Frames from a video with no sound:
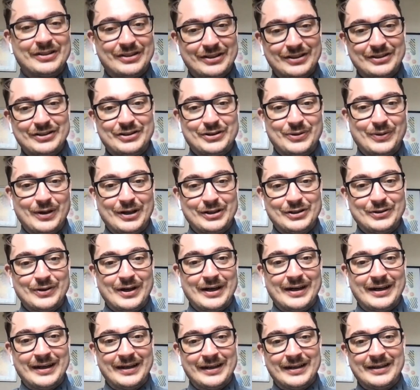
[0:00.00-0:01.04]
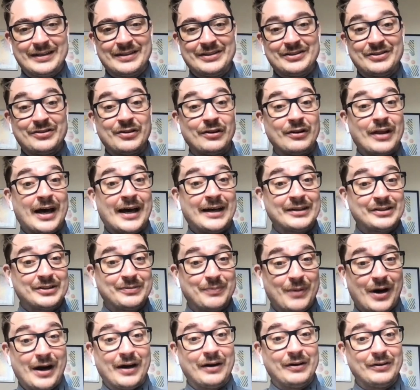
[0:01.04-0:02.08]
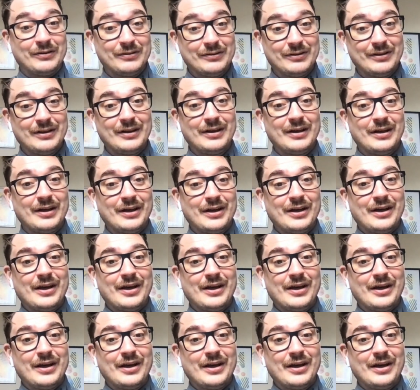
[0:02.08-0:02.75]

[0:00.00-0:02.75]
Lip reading: additions to our training is the last mile.